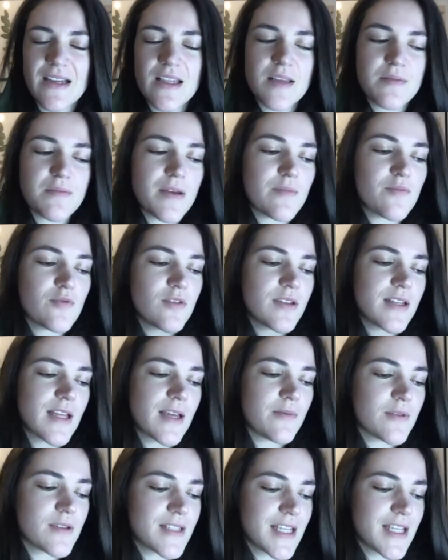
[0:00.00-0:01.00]
And then maybe one day
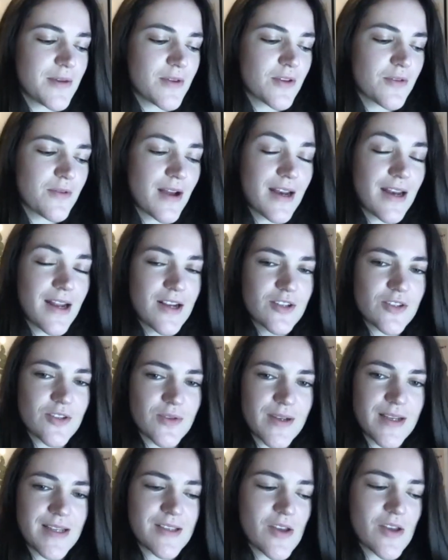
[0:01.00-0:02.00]
we'll see you at the Grand National.
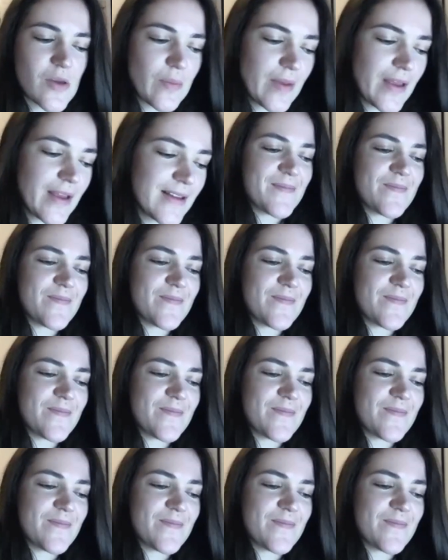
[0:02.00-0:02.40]
Here's hoping.